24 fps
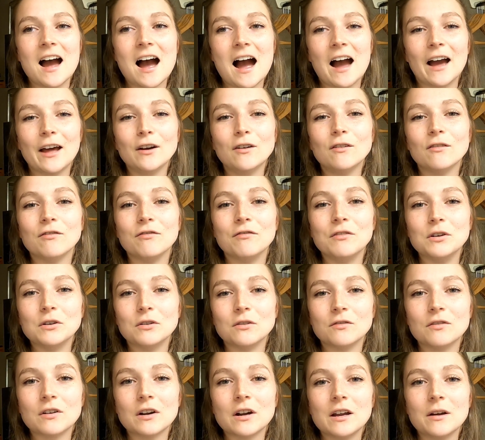I don't
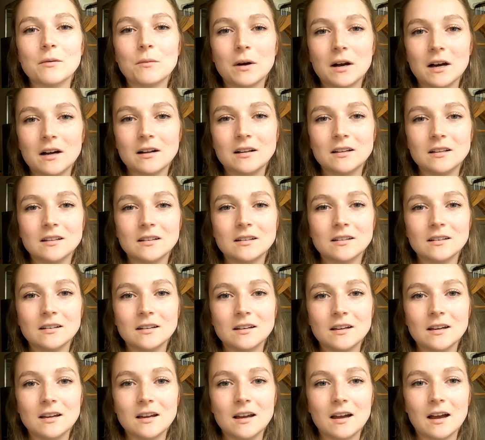feel very well.
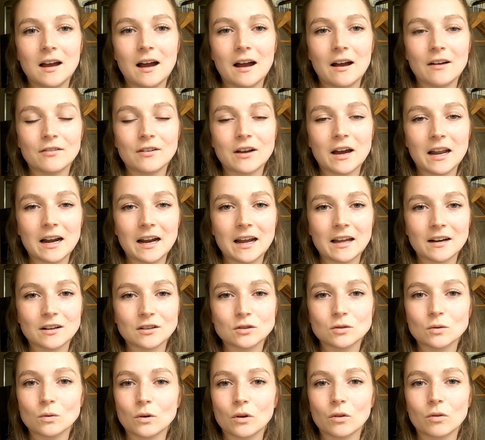I've kind of had a
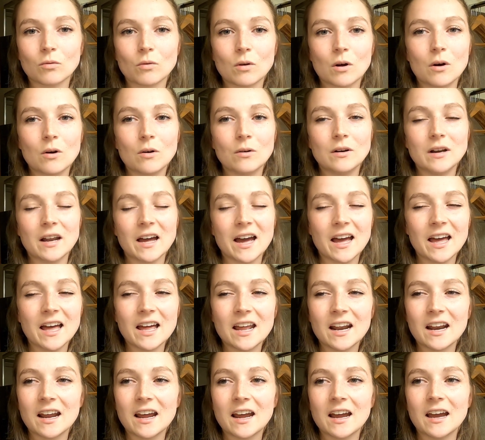sore throat and a
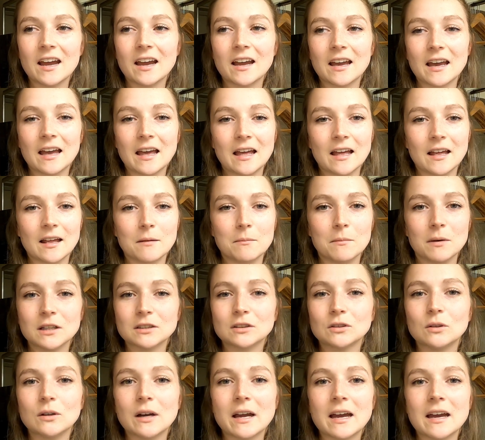headache and
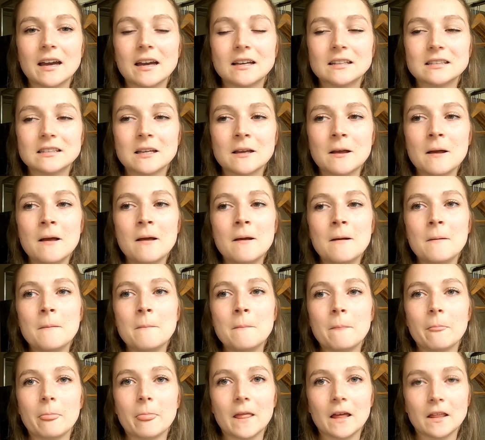muscle aches,
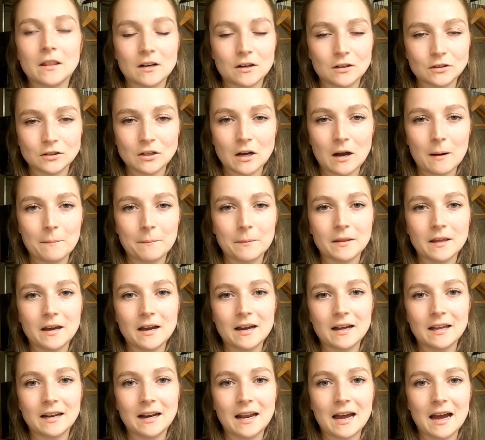and then on top of
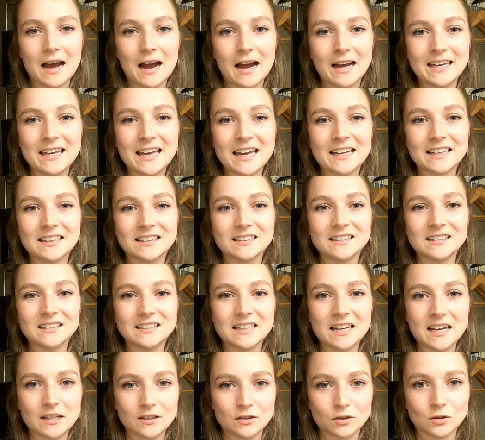that I can't
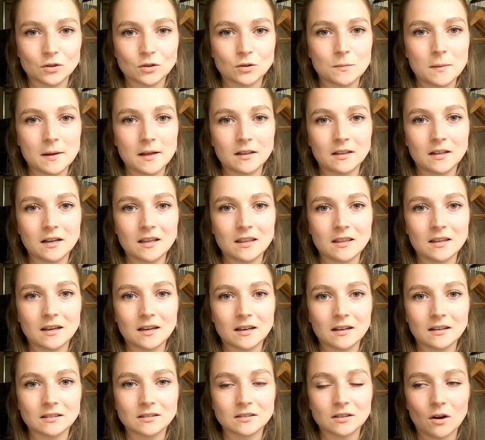taste or smell
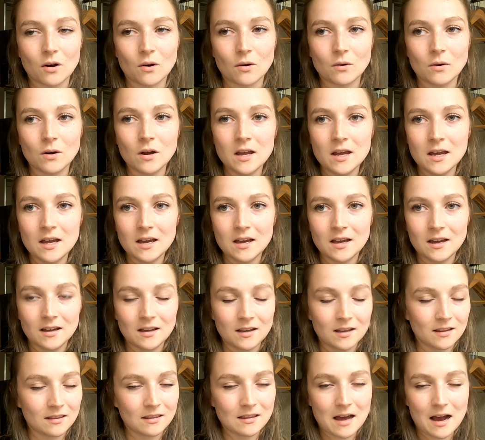anything, so
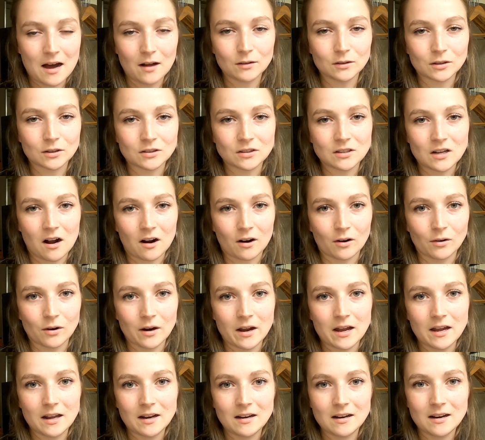that looks not
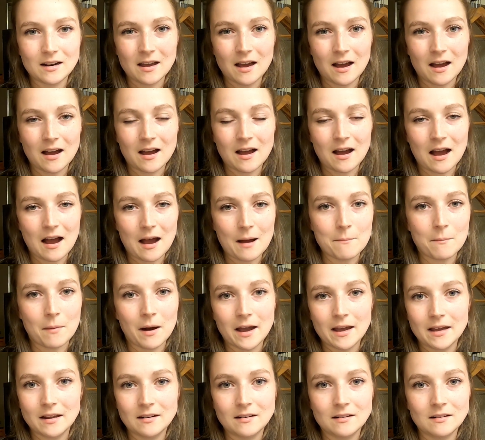great. I
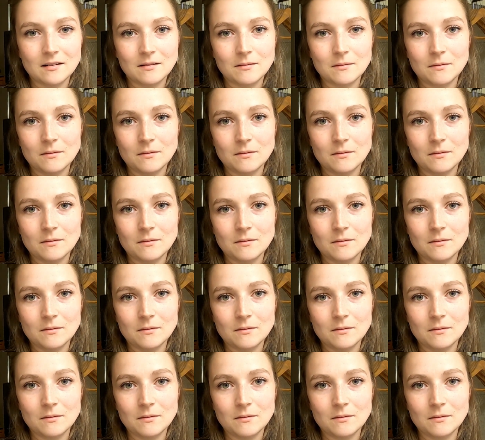might